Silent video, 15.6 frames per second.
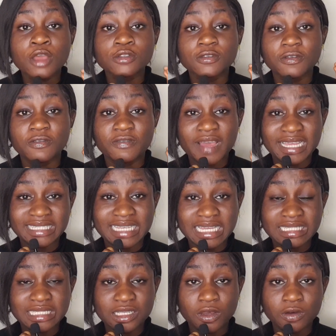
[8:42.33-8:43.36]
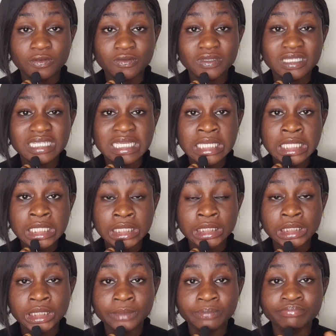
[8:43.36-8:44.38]
to find themselves
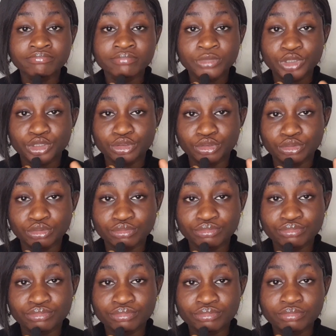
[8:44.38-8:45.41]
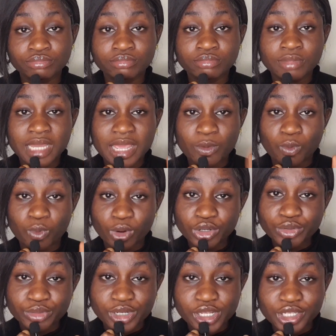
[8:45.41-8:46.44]
in, you know,
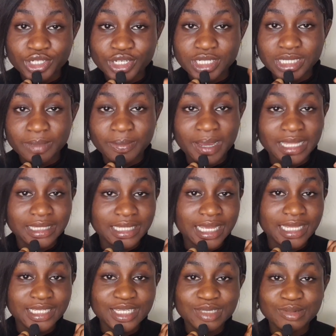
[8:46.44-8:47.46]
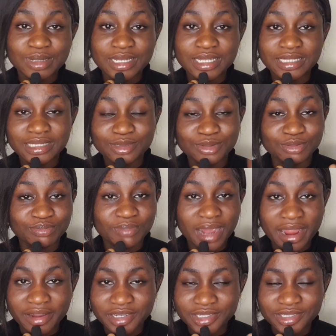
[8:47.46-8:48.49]
one relationship and then it will lead to
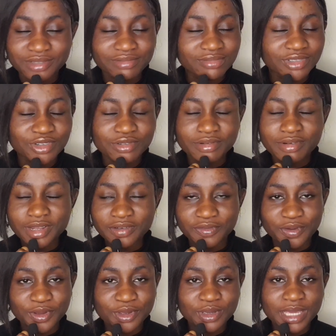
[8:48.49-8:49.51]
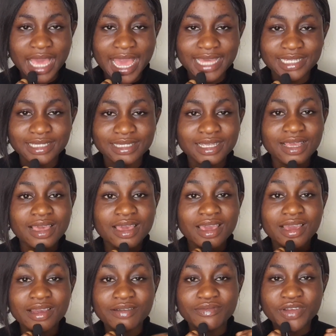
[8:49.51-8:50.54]
marriage, great for you guys,
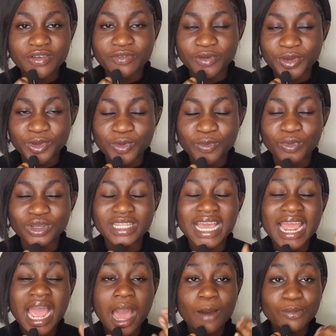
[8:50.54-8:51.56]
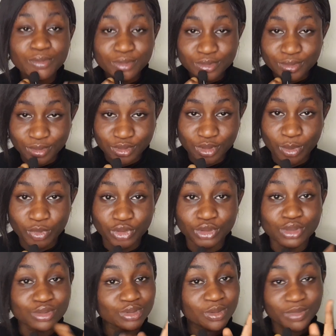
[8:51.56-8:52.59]
great for you, but that happens to someone
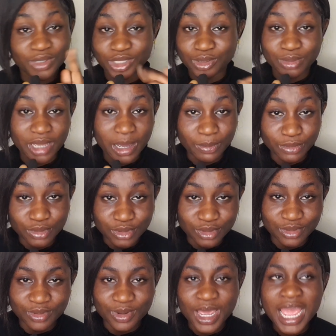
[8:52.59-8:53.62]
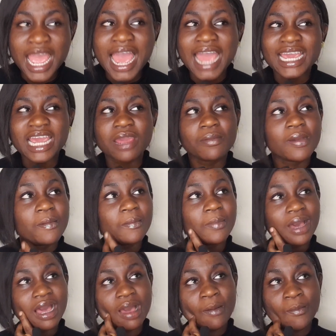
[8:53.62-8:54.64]
does not mean it will happen to you. I can
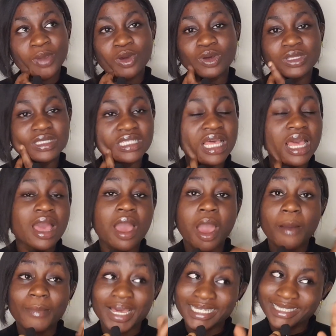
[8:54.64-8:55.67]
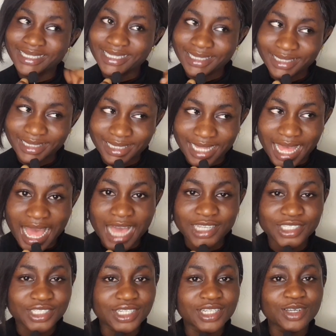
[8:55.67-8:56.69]
remember, because my sister
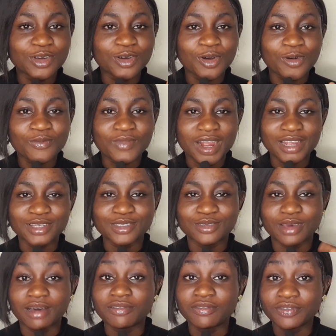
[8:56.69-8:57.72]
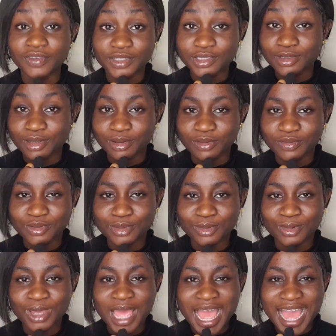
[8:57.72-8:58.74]
actually got married to her first love,
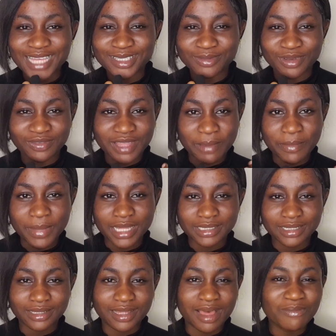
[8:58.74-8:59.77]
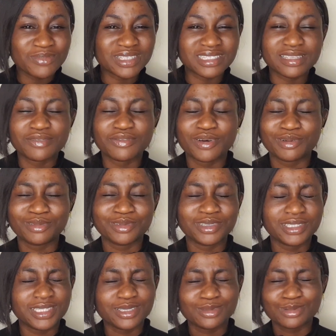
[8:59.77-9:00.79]
so I used to be of that mindset that myself, I will
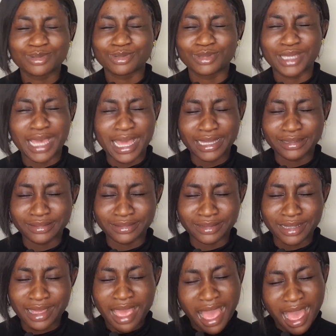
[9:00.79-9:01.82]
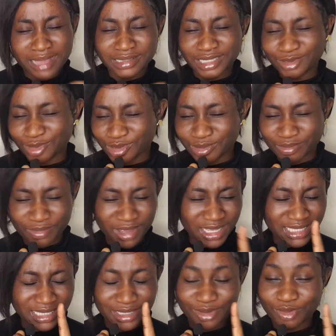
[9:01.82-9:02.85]
not date two guys, as I just
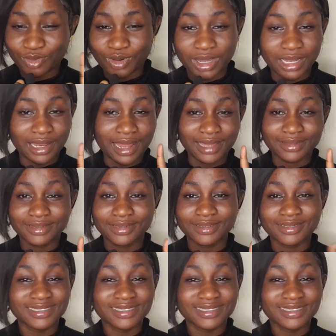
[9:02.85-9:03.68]
see one like this,